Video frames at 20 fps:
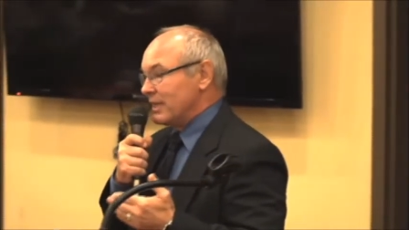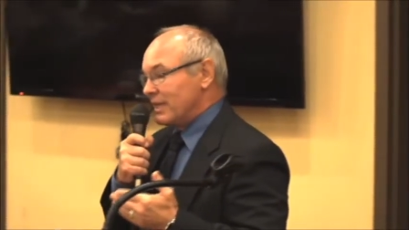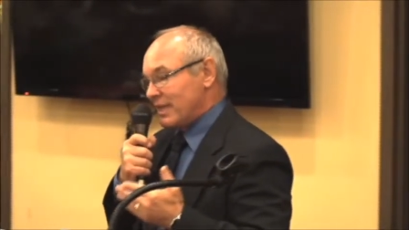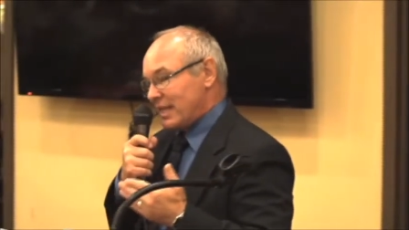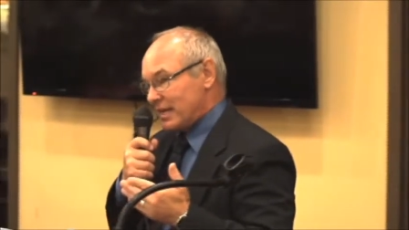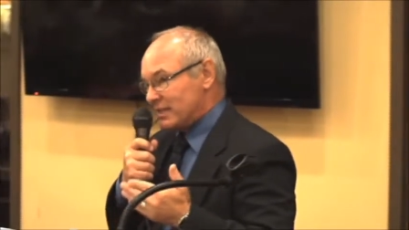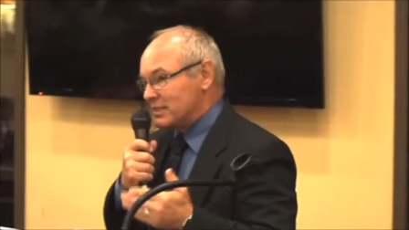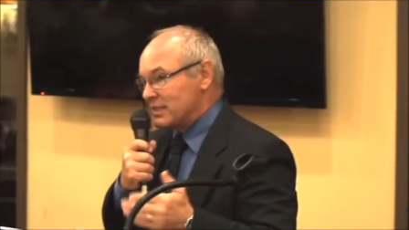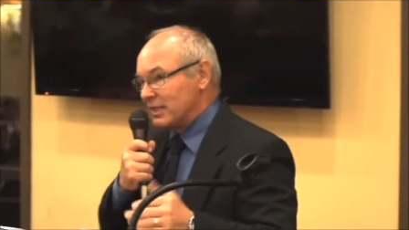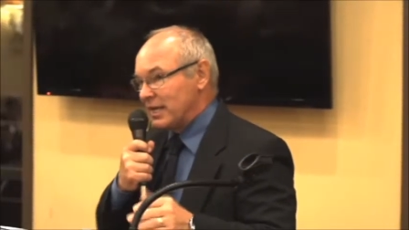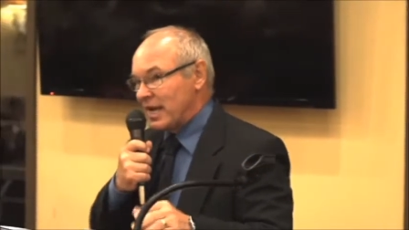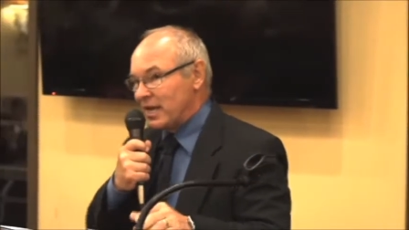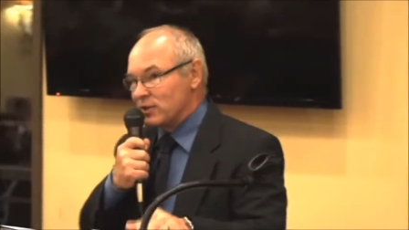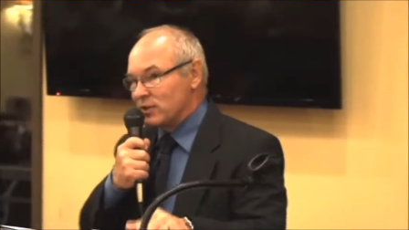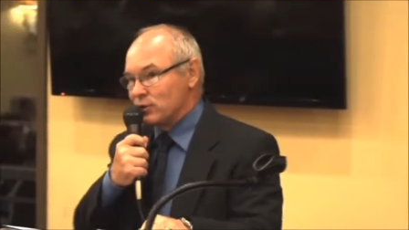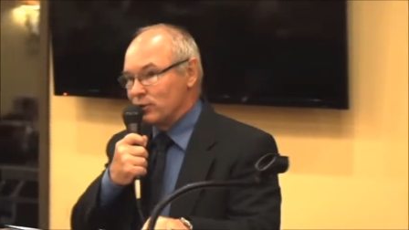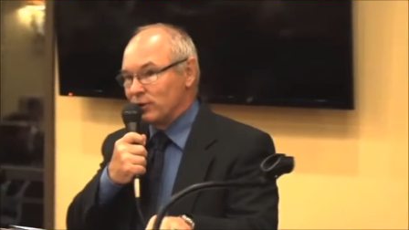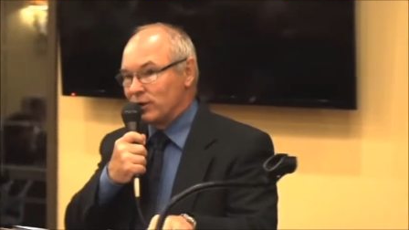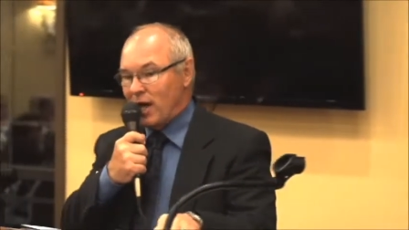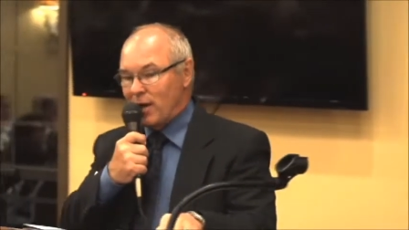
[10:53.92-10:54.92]
That's an
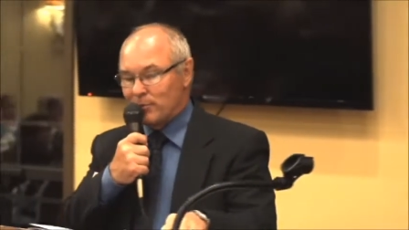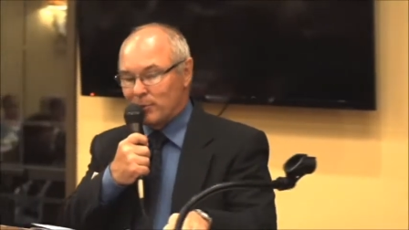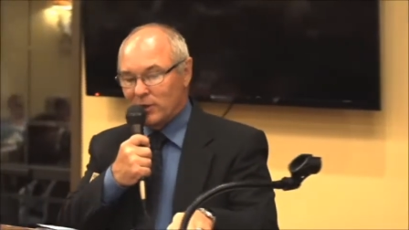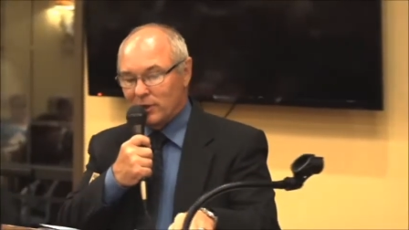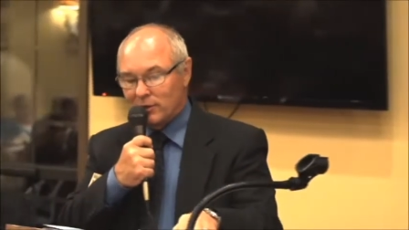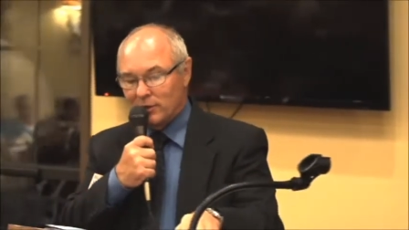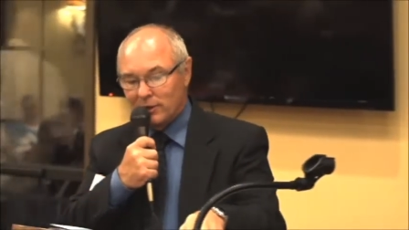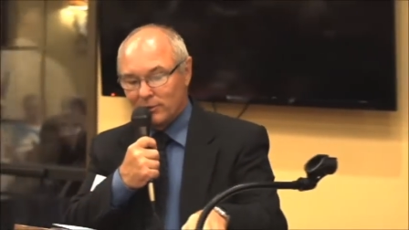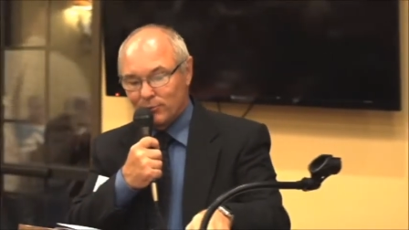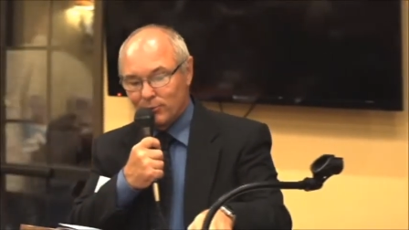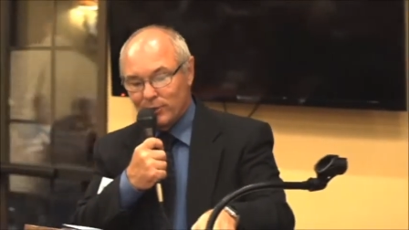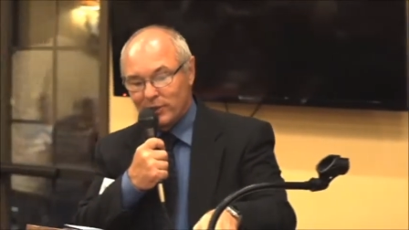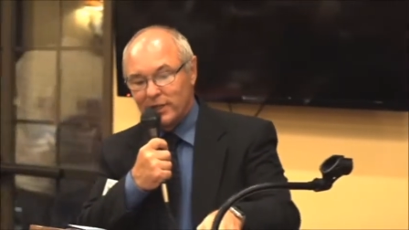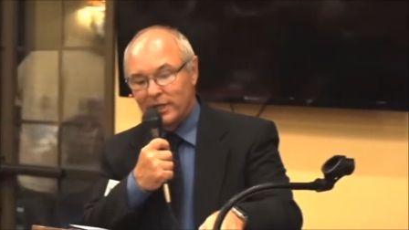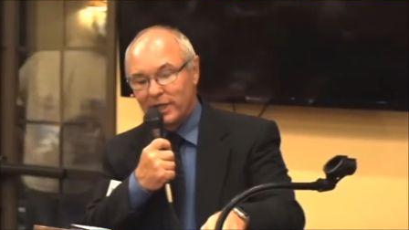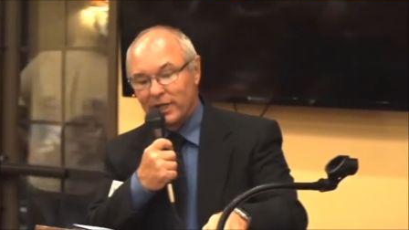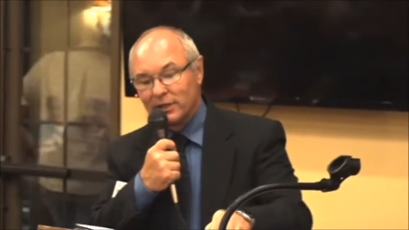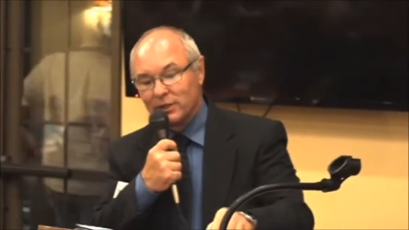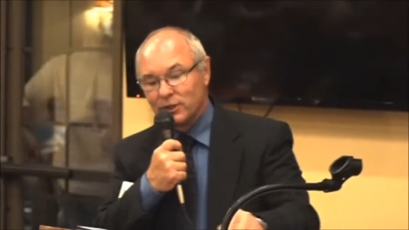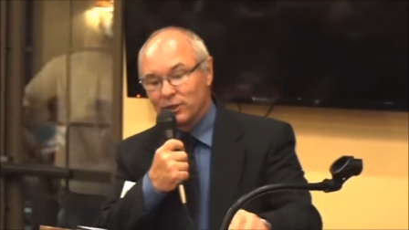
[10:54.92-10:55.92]
astronomical
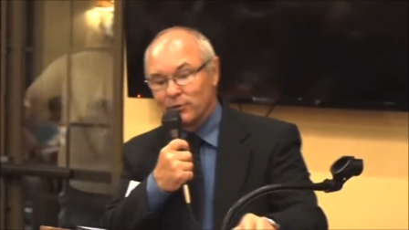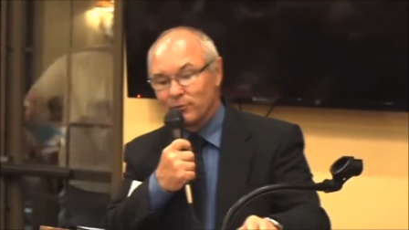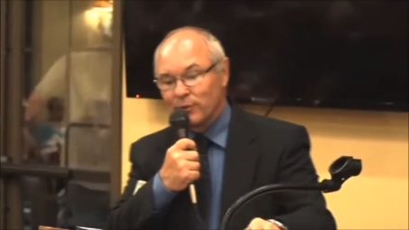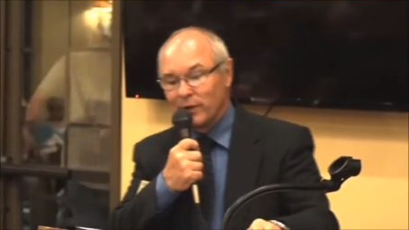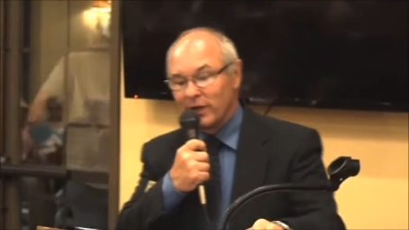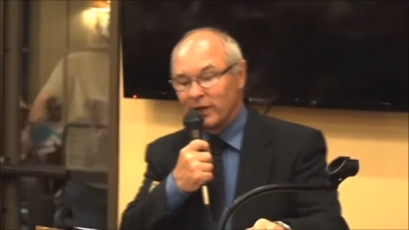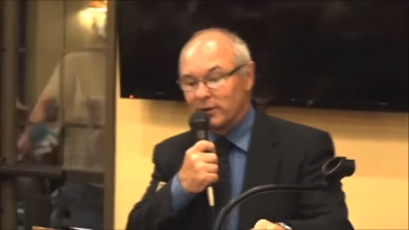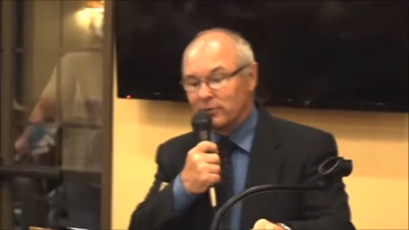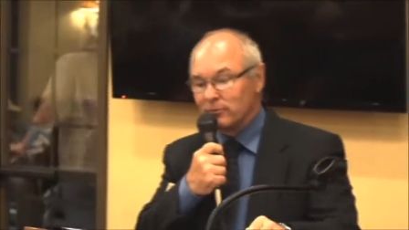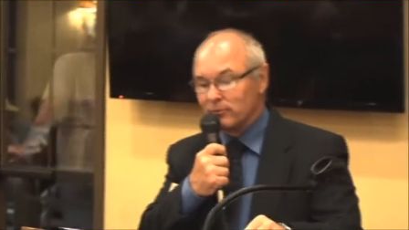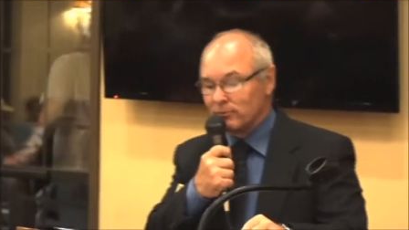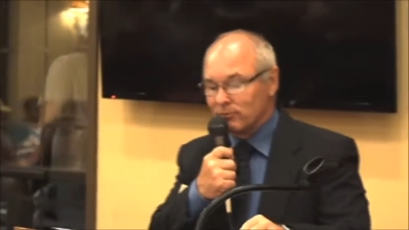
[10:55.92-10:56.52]
retention rate.